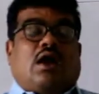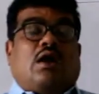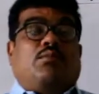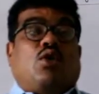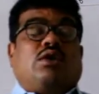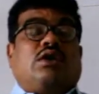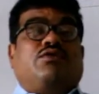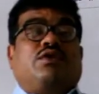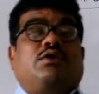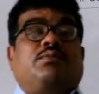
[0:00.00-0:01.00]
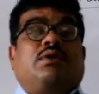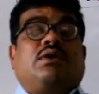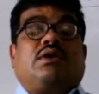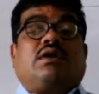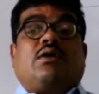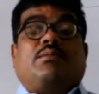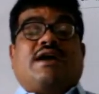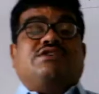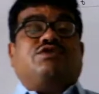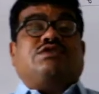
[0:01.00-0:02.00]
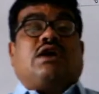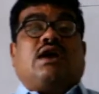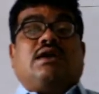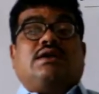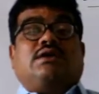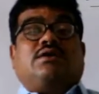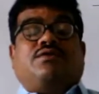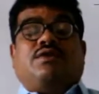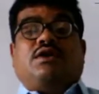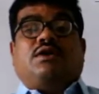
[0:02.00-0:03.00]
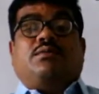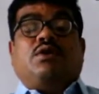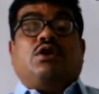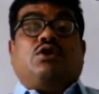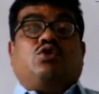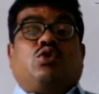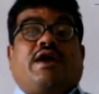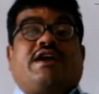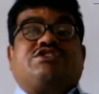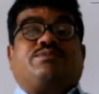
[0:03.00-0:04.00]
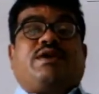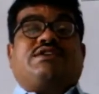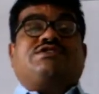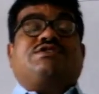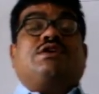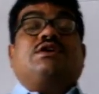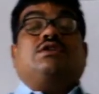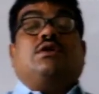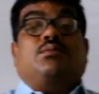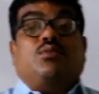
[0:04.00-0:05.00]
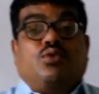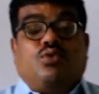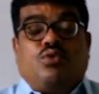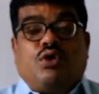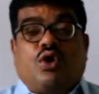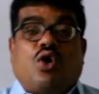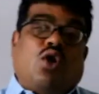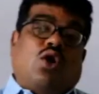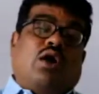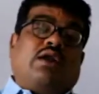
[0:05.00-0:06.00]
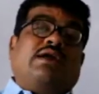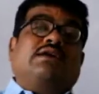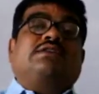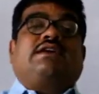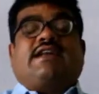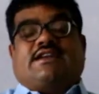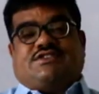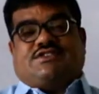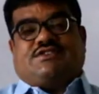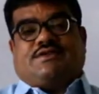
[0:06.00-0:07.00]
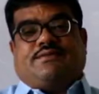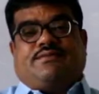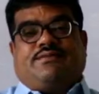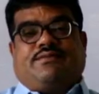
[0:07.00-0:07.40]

A modal verb combines with another verb to express the mood or the tense.